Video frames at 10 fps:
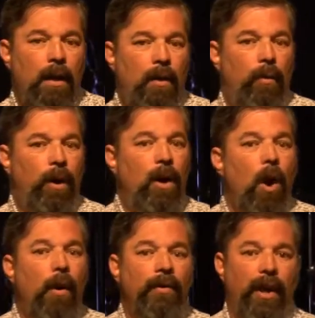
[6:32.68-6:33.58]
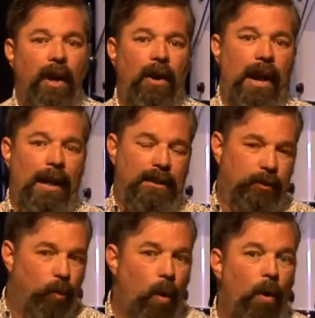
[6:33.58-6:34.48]
We're going there as
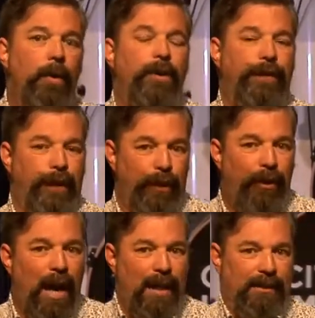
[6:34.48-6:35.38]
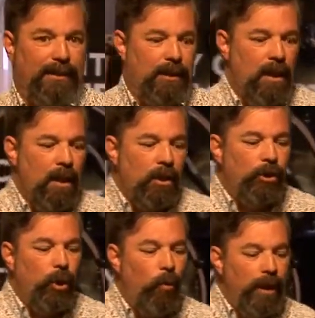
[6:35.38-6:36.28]
warriors for Christ.
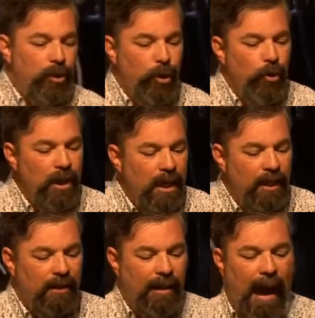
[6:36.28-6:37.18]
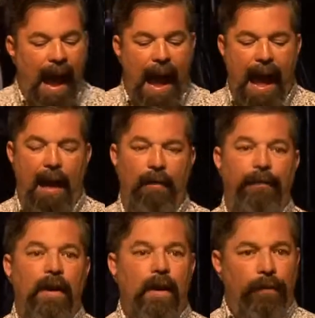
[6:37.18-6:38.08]
So we do need to
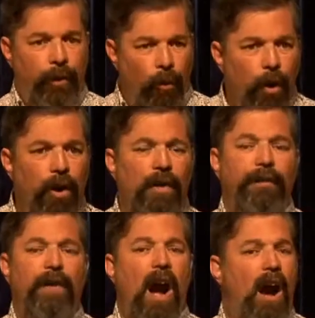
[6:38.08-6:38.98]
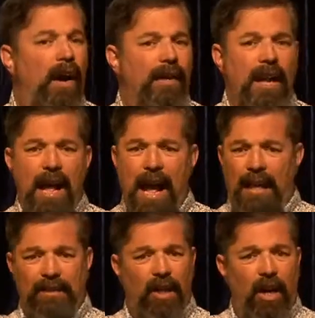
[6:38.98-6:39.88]
have the Word of God
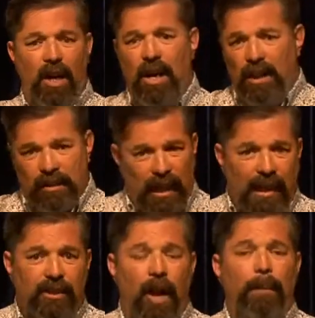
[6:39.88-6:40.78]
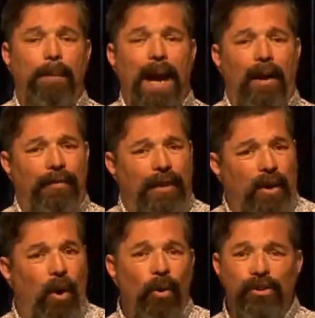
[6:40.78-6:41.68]
as our belt that
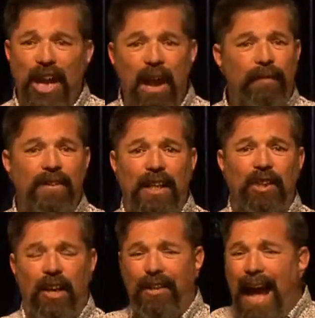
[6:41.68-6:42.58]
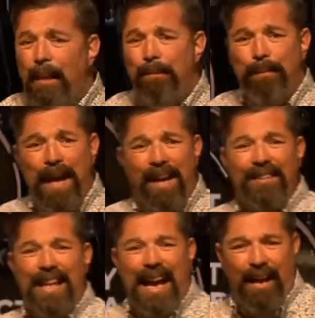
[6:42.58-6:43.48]
holds everything together. That
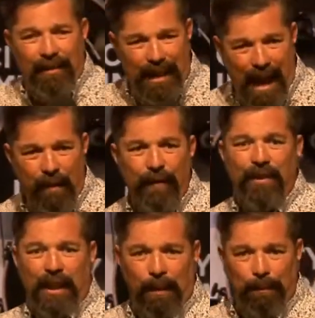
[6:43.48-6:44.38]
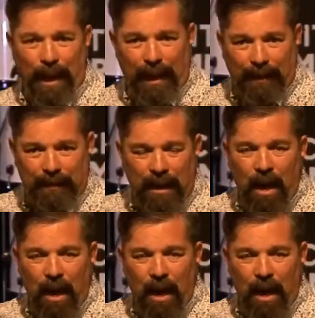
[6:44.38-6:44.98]
belt held everything in place.